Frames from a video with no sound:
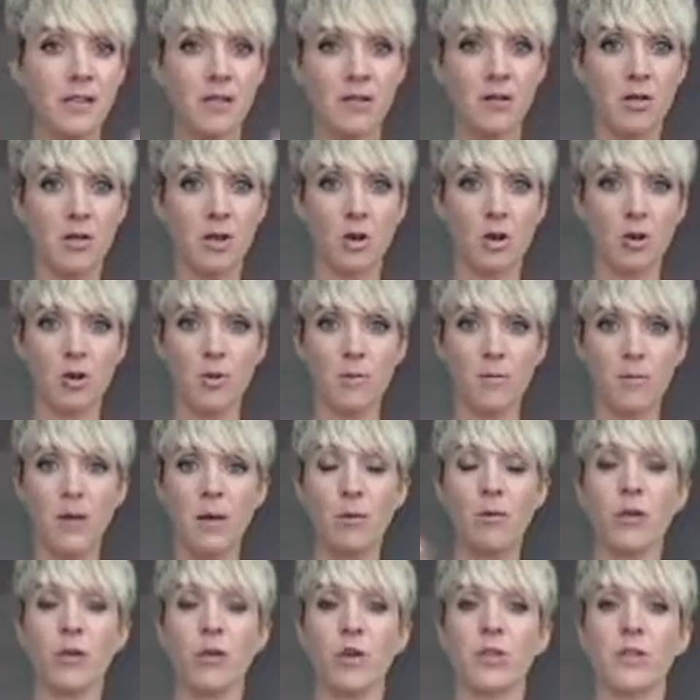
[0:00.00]
you may
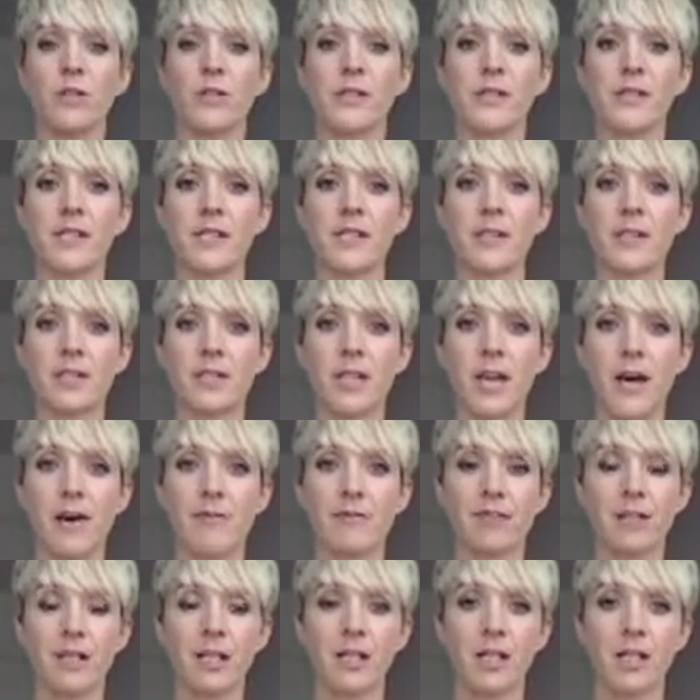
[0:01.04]
want to consider
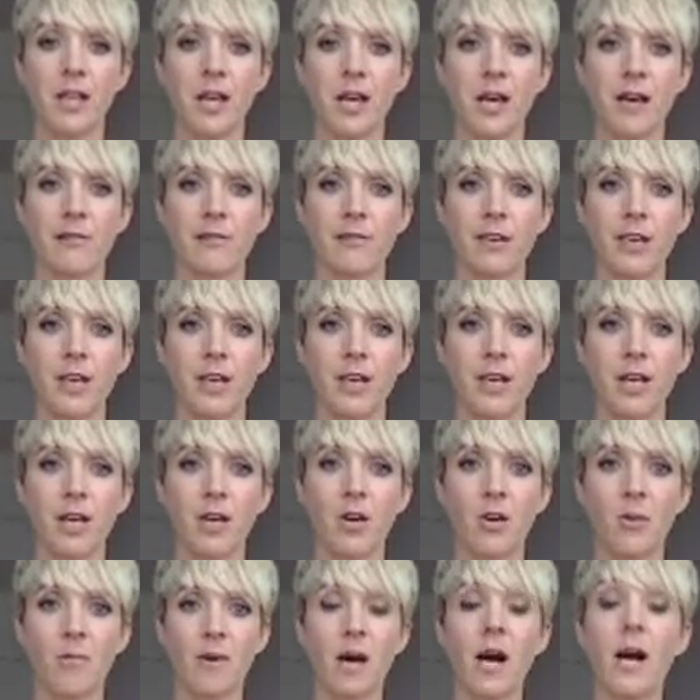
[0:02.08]
having
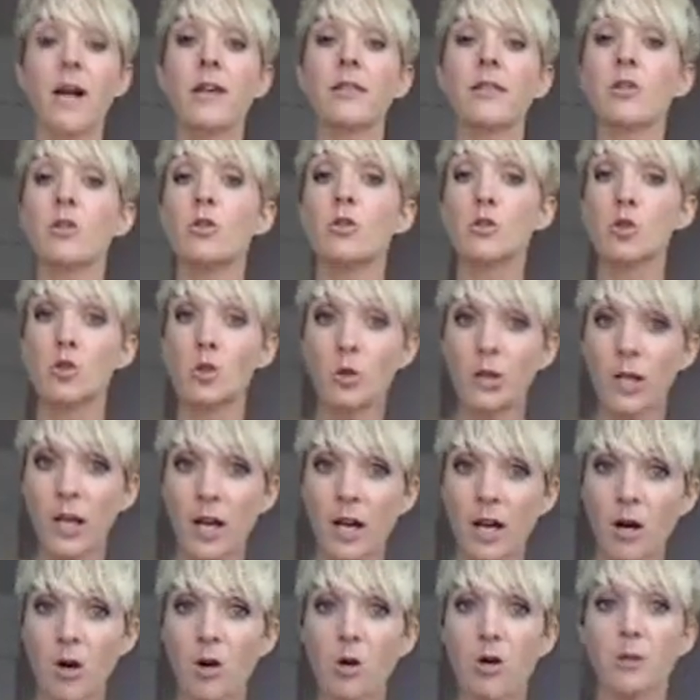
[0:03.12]
either a
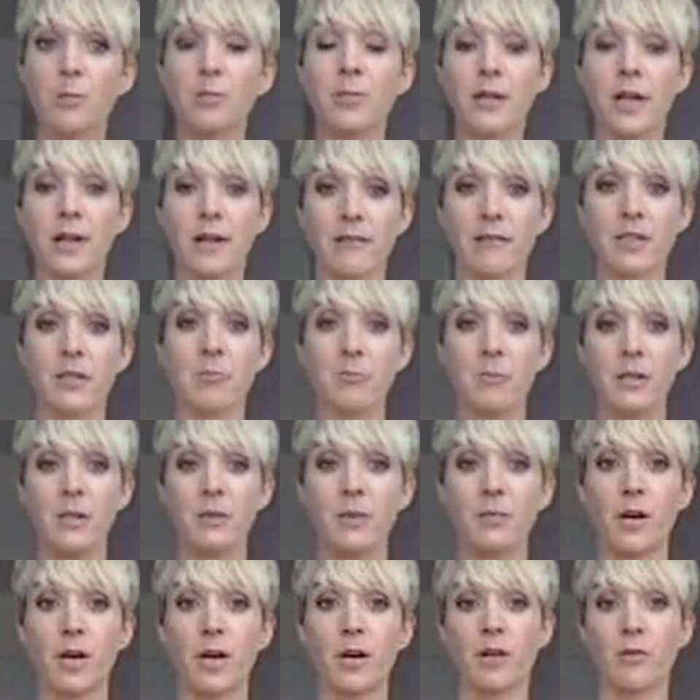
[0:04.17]
doula or a private
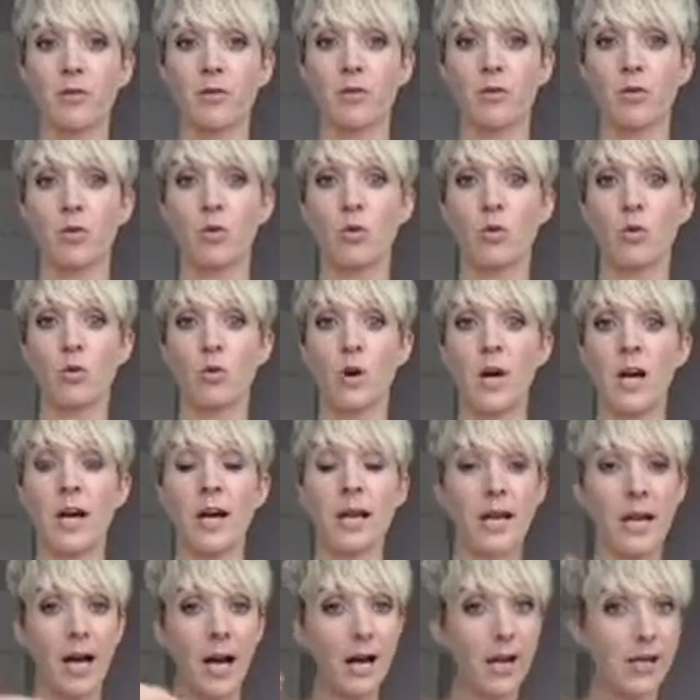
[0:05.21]
midwife who
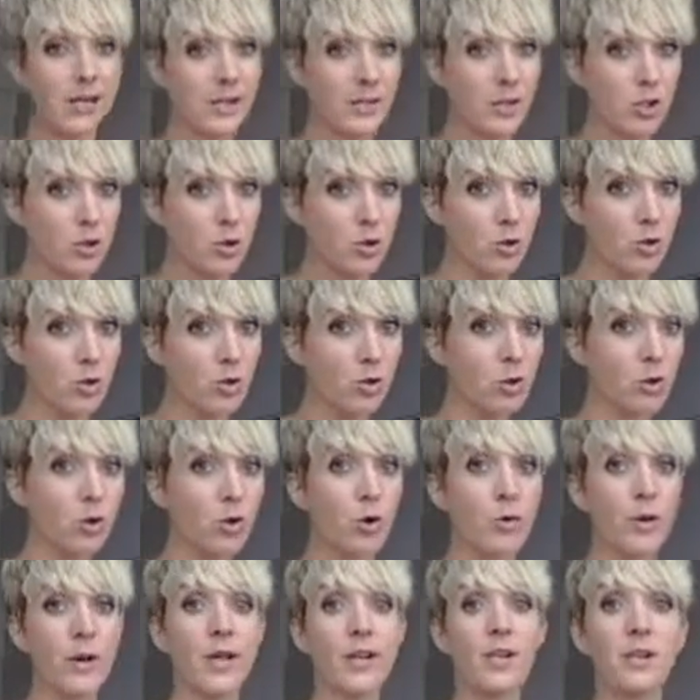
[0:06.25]
guides you
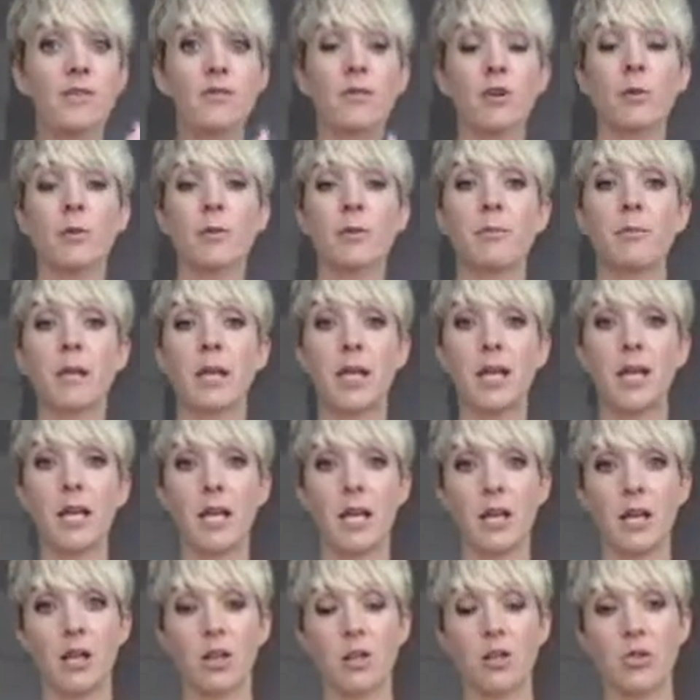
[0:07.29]
through it from the
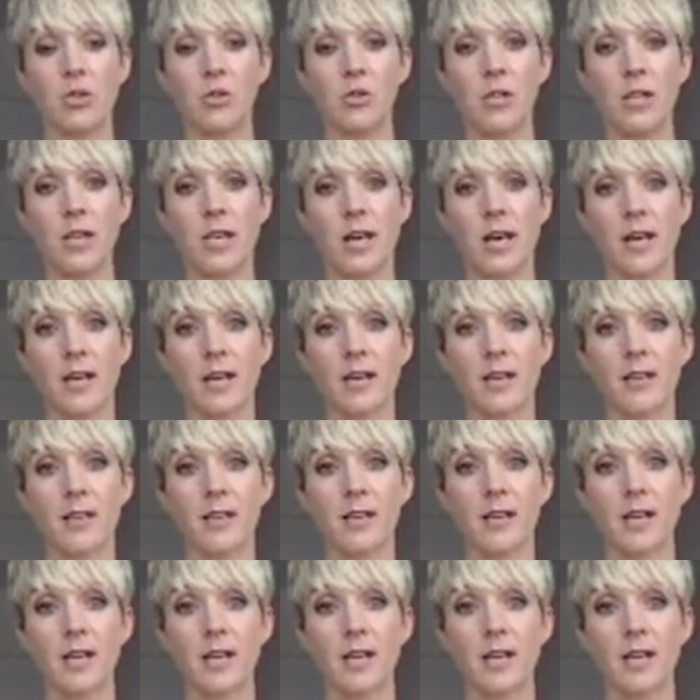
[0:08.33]
beginning to the end.